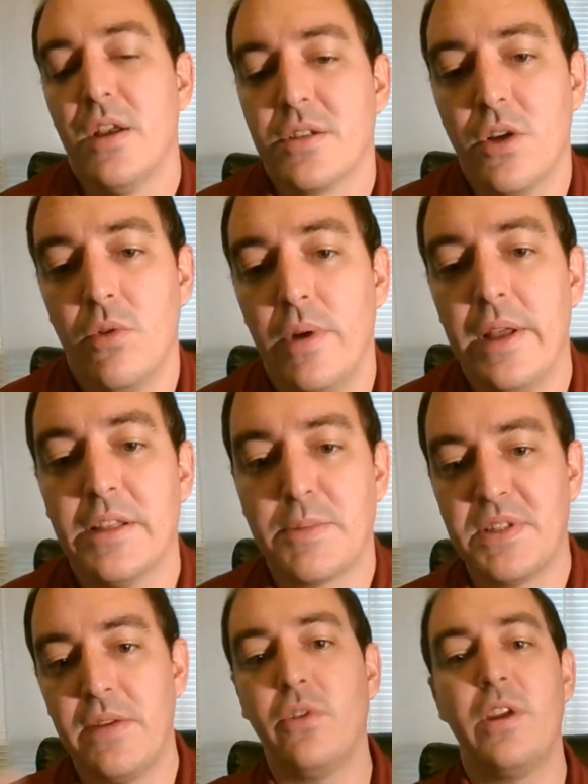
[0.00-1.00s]
So it's
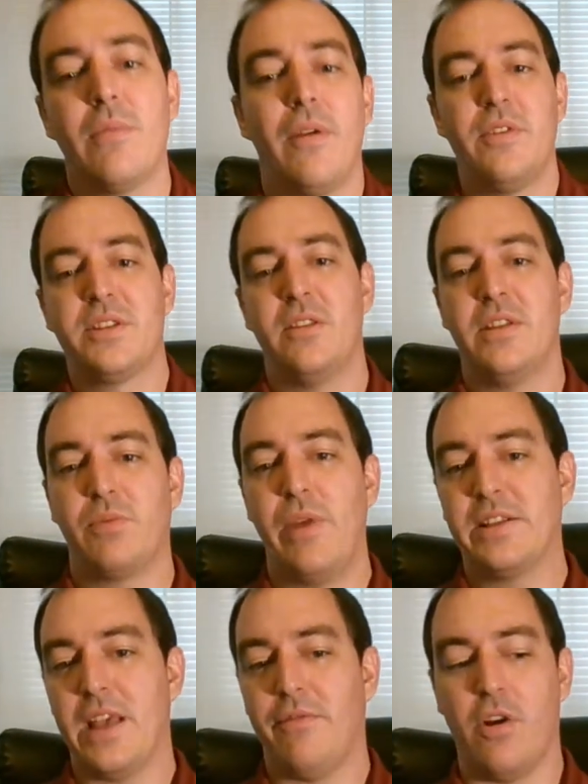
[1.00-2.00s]
specifically in reference to this
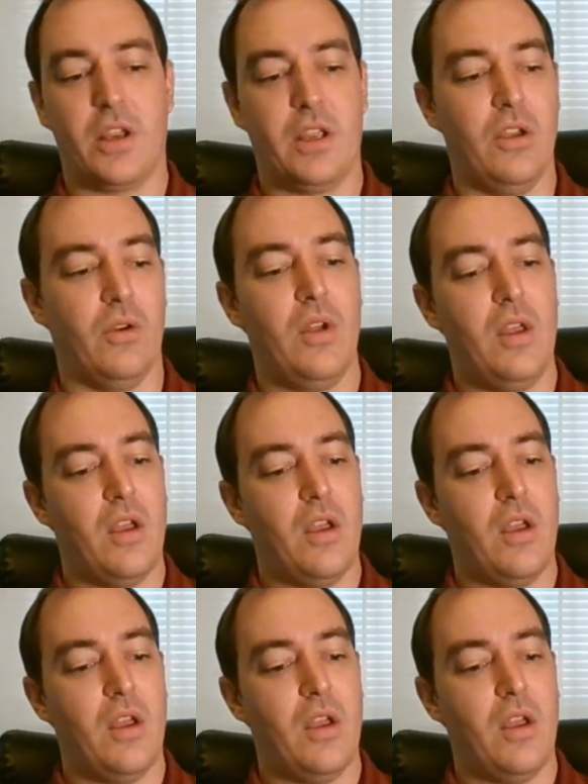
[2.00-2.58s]
week's FRQ.